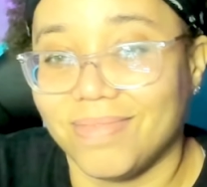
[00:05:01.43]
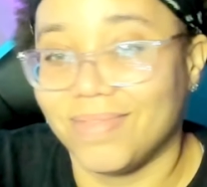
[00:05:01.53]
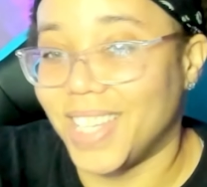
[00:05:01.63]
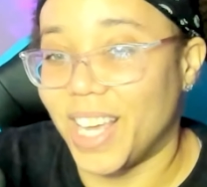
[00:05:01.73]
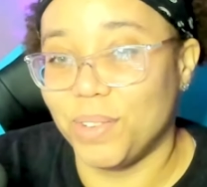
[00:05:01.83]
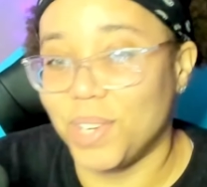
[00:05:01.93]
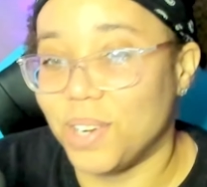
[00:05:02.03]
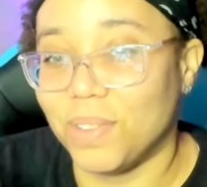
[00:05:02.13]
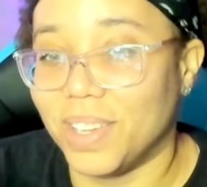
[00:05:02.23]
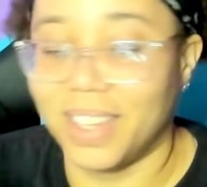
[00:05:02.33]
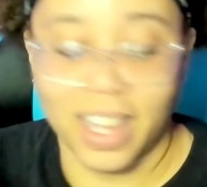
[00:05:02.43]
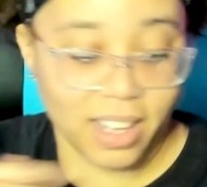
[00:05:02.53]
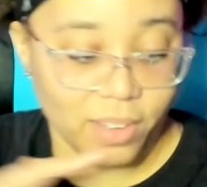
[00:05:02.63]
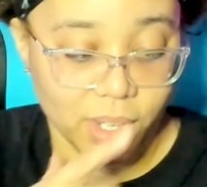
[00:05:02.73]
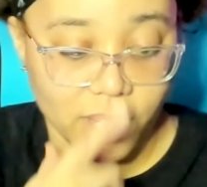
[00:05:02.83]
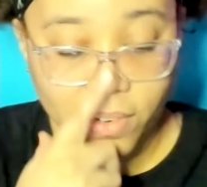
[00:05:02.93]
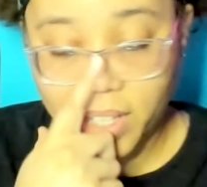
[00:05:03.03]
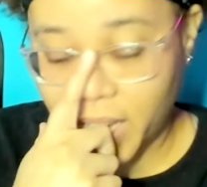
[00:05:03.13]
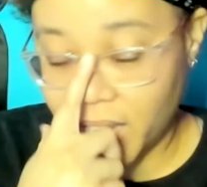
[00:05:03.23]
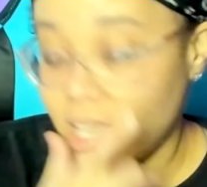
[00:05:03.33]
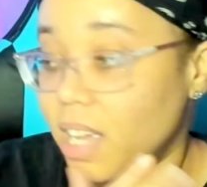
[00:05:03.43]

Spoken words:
Yeah, we don't want that. We don't want that.